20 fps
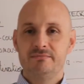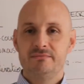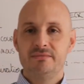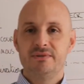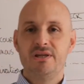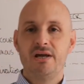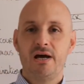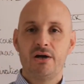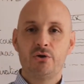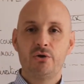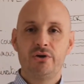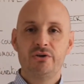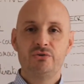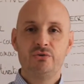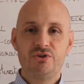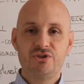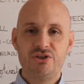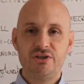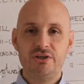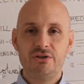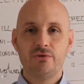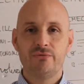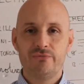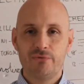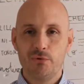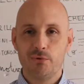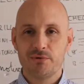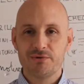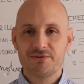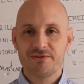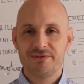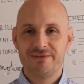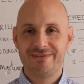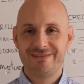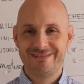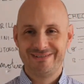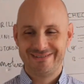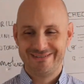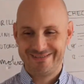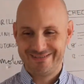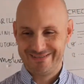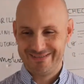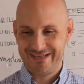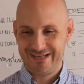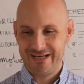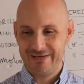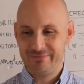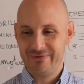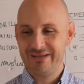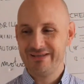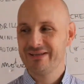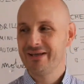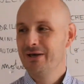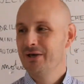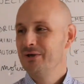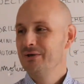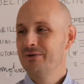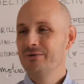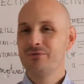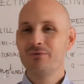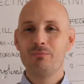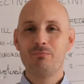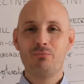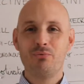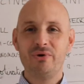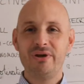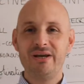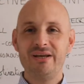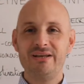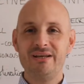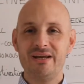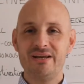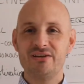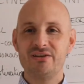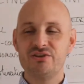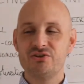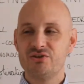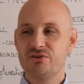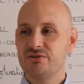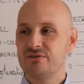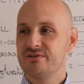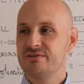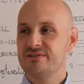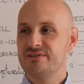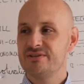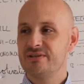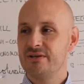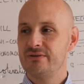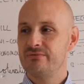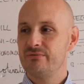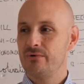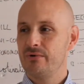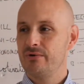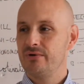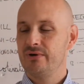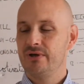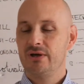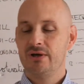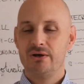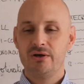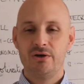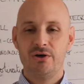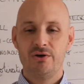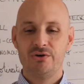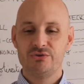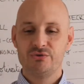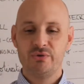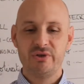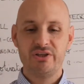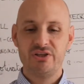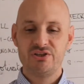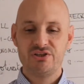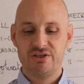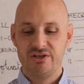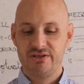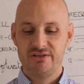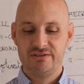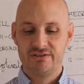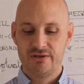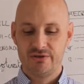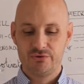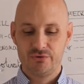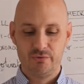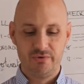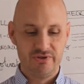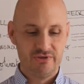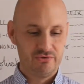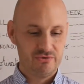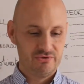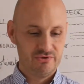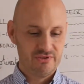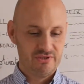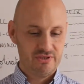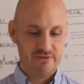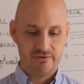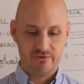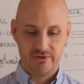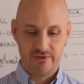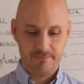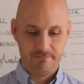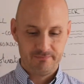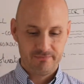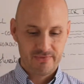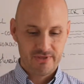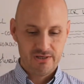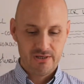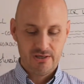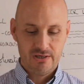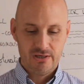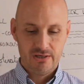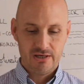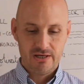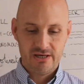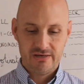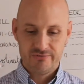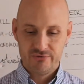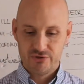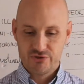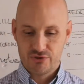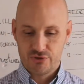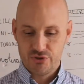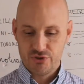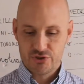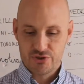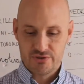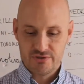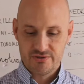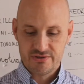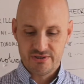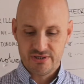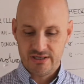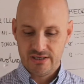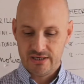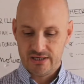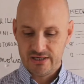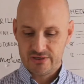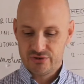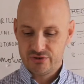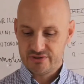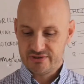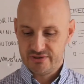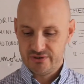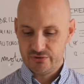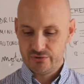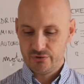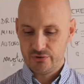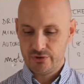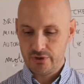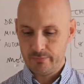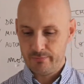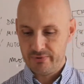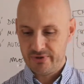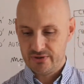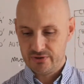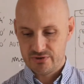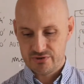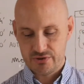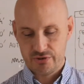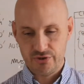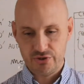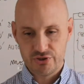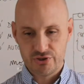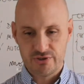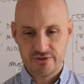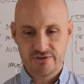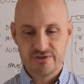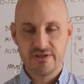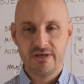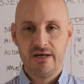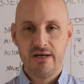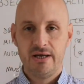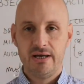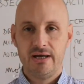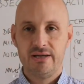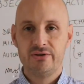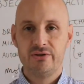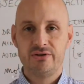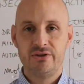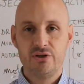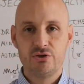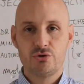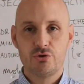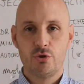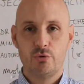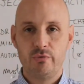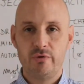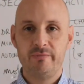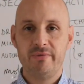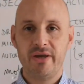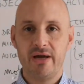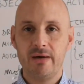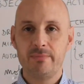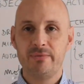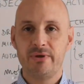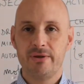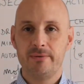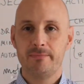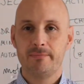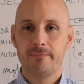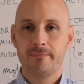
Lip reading: They are going to cheat, of course. I mean, the brain energy saver strategies are going to see, okay, I have the solutions, I just need to copy the solutions and the teacher will be happy.